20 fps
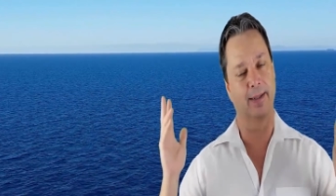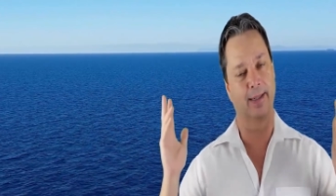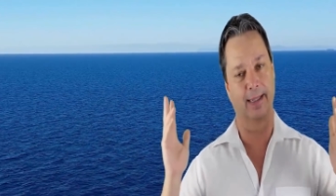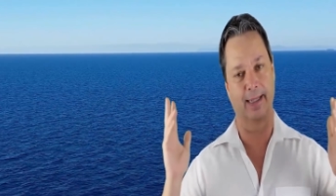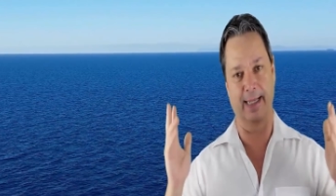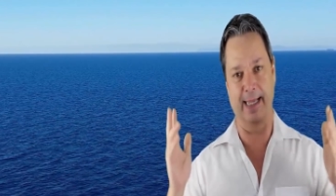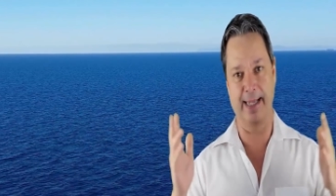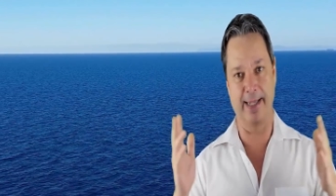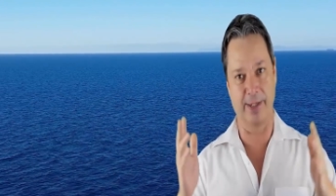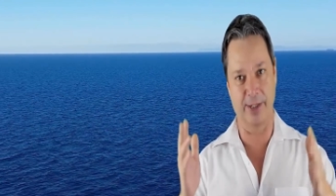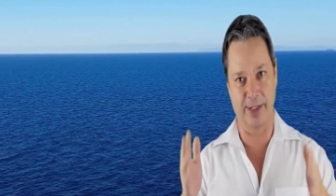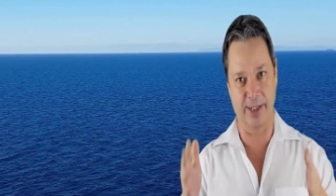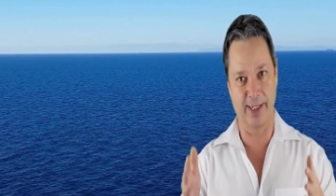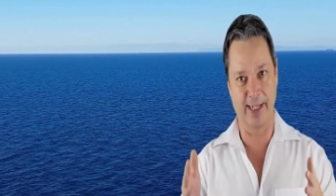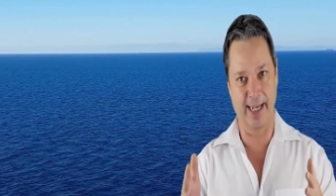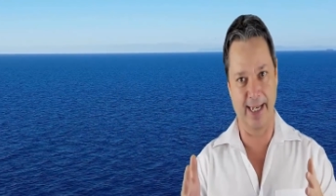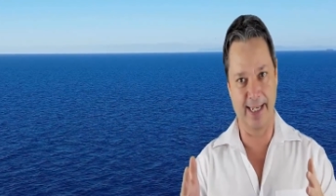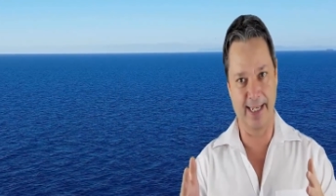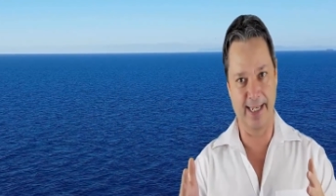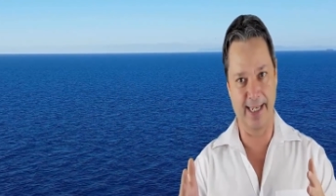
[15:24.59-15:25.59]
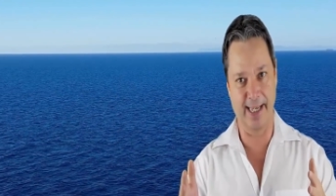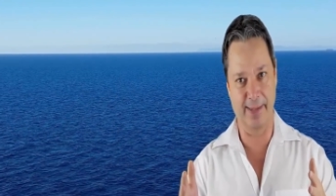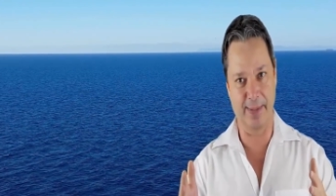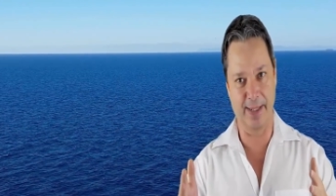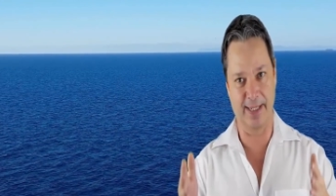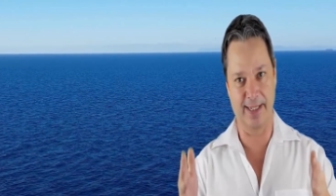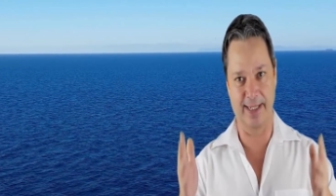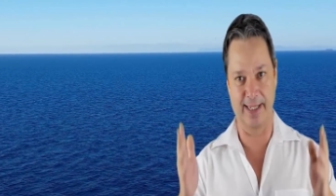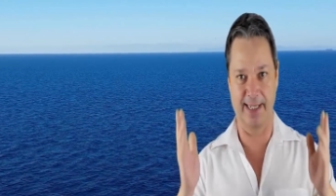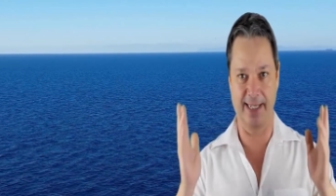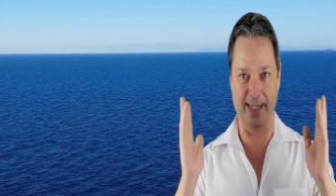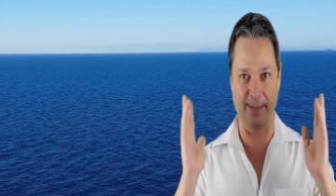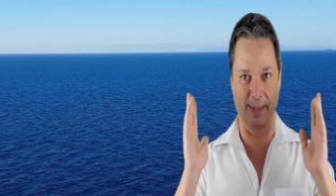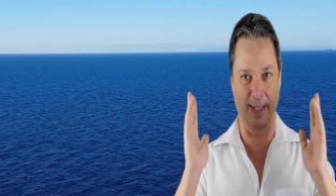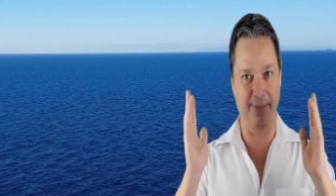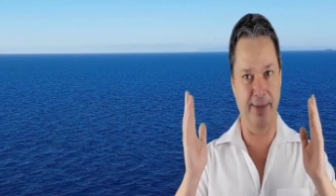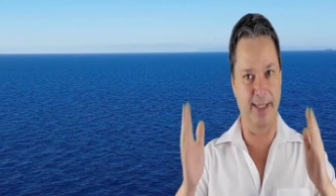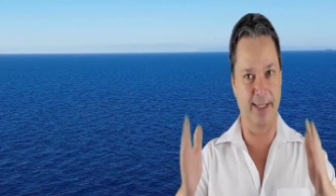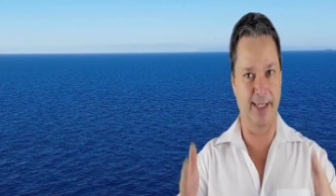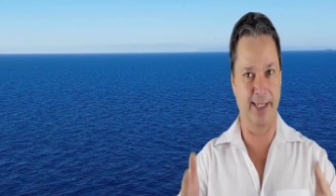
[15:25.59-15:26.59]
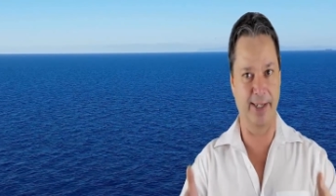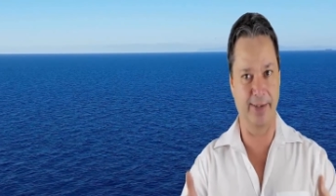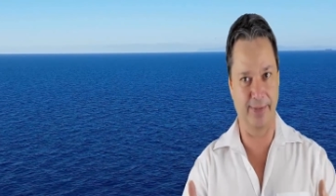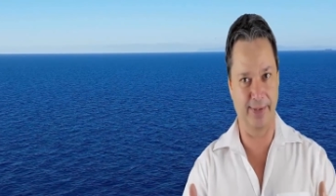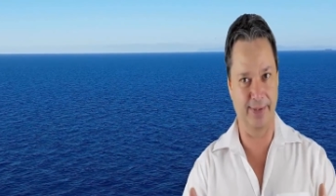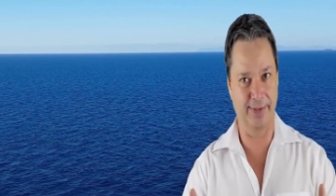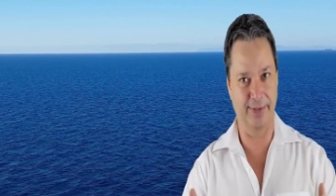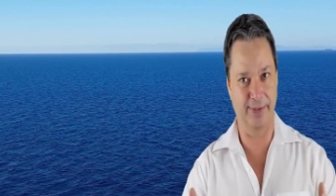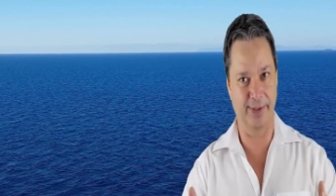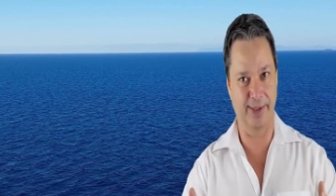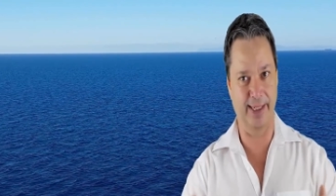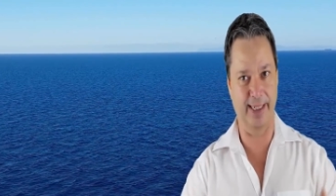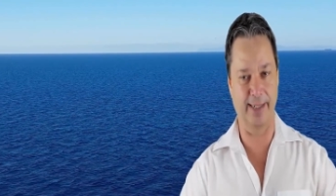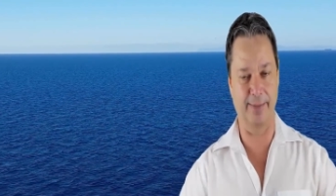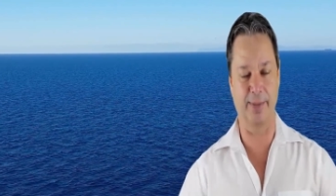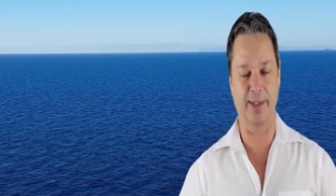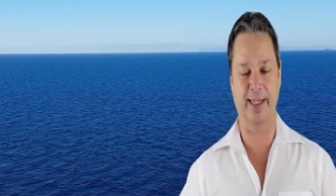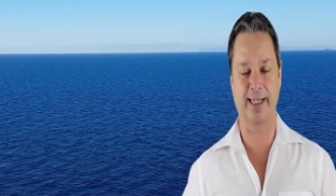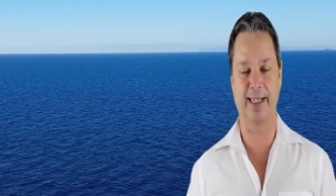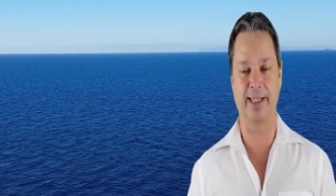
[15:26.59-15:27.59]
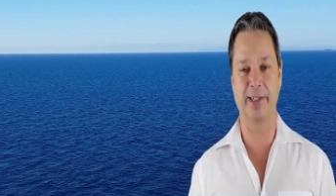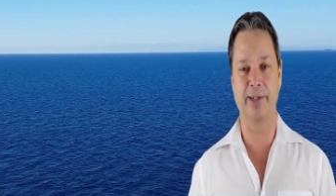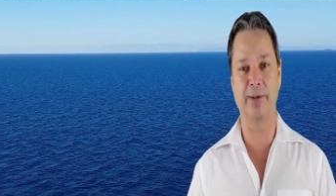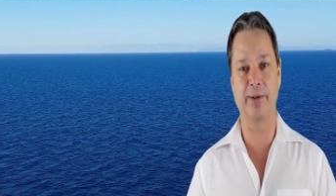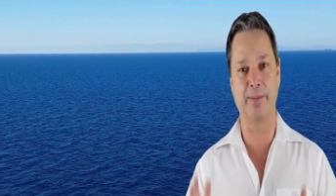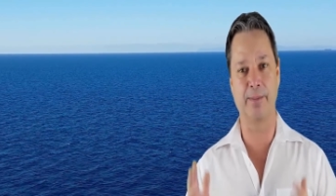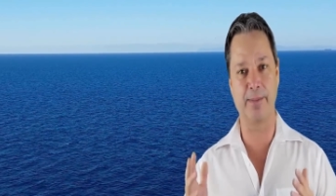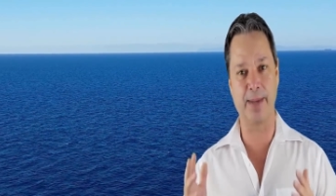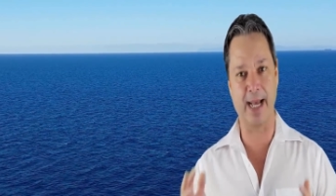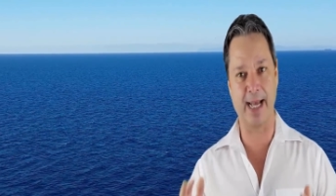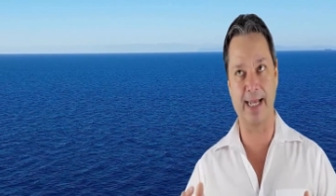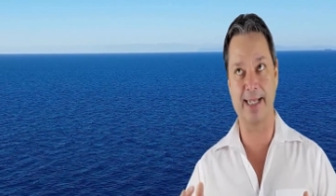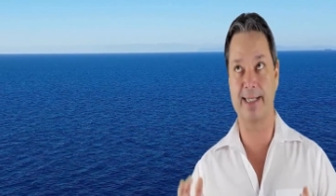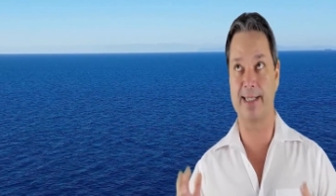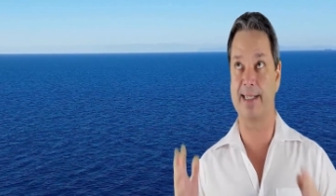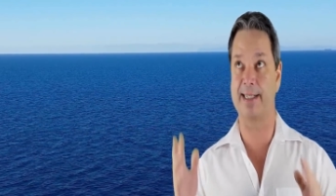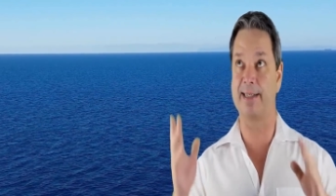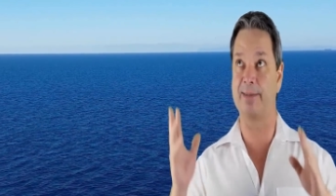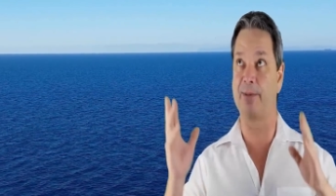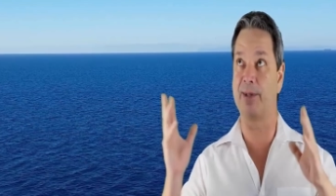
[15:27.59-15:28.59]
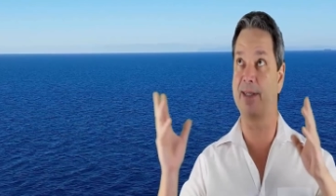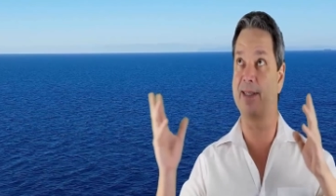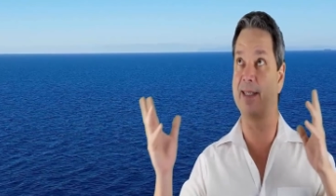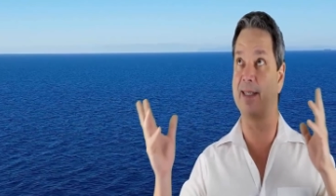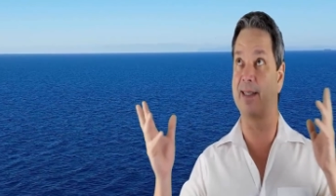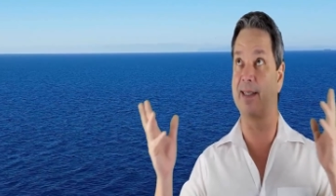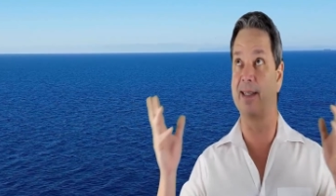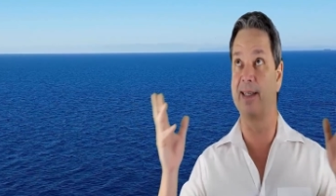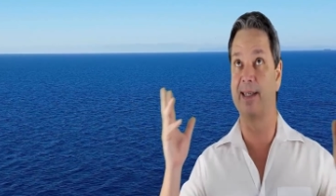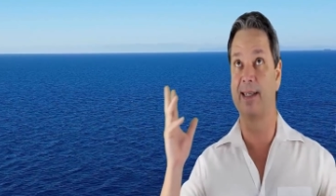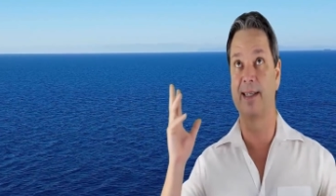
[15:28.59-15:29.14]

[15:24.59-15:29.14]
hey, there's an idea, MSC. I'm giving it to you for free. But can you imagine with the